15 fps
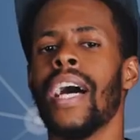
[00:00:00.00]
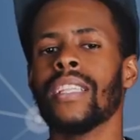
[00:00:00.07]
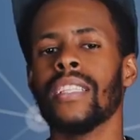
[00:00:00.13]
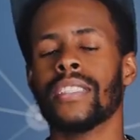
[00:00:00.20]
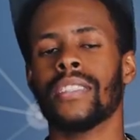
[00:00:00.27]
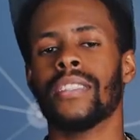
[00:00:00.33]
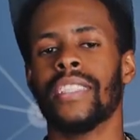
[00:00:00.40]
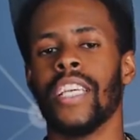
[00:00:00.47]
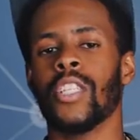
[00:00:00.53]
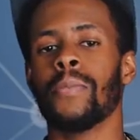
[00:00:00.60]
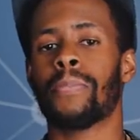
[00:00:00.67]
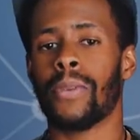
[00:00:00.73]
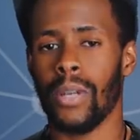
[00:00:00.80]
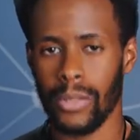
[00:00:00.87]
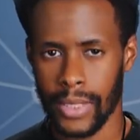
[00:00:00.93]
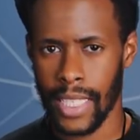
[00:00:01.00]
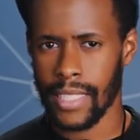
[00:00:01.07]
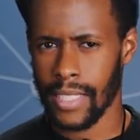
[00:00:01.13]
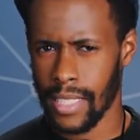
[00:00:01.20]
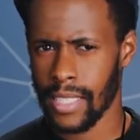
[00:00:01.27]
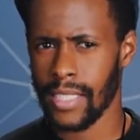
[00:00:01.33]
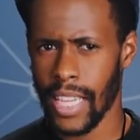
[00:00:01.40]
And let's just say you
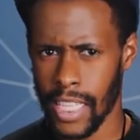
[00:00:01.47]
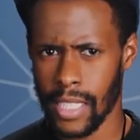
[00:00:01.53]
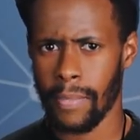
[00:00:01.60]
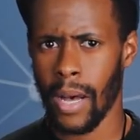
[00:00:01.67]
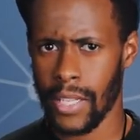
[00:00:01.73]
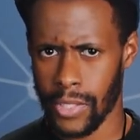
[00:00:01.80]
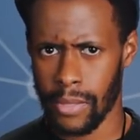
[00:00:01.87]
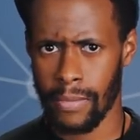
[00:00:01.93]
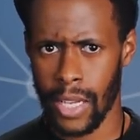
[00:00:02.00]
protest this state-sponsored